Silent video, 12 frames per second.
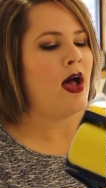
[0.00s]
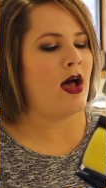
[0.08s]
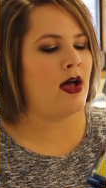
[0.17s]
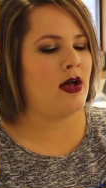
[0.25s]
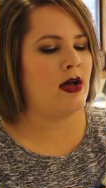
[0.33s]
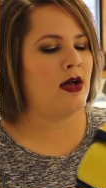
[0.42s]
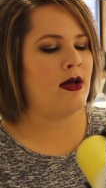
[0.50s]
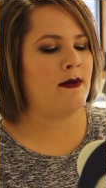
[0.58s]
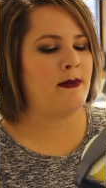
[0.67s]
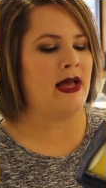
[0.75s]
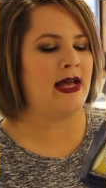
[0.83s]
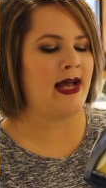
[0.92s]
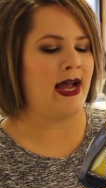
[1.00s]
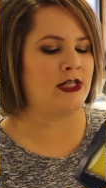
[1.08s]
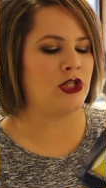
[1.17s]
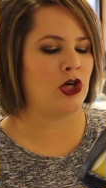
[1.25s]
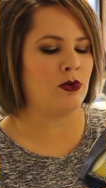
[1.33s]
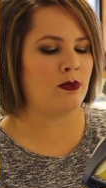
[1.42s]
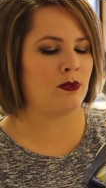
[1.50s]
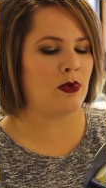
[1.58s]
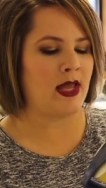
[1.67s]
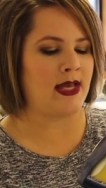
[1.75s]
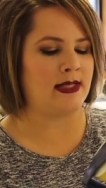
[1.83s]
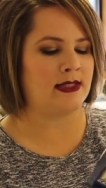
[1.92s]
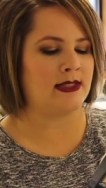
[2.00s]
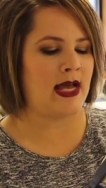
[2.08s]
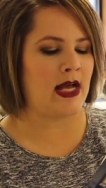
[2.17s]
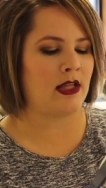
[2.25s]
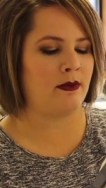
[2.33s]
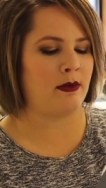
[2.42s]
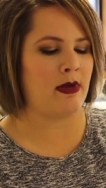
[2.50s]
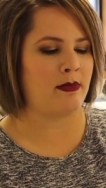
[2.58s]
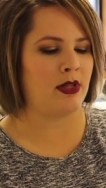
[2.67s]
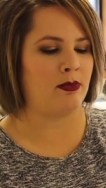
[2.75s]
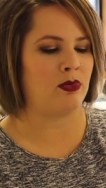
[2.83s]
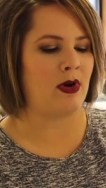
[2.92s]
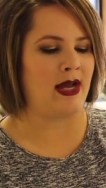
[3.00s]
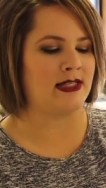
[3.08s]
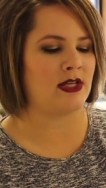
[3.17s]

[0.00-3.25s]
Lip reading: I don't exactly remember the price